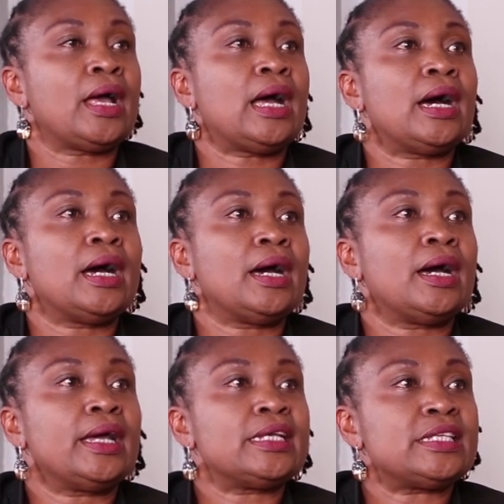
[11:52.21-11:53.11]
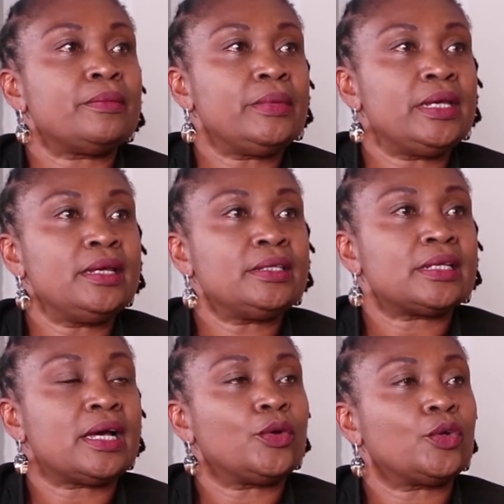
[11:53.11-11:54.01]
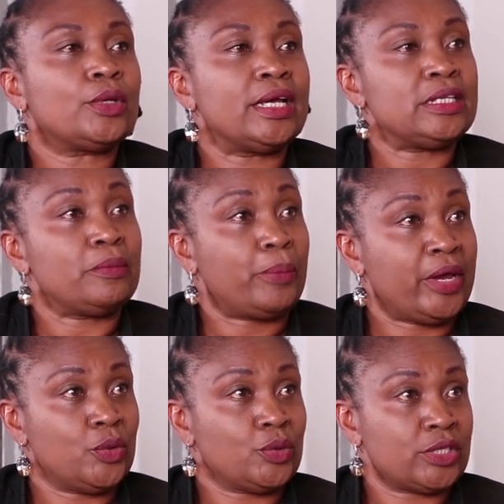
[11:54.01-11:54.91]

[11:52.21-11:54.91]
Uh, SMEs are not getting paid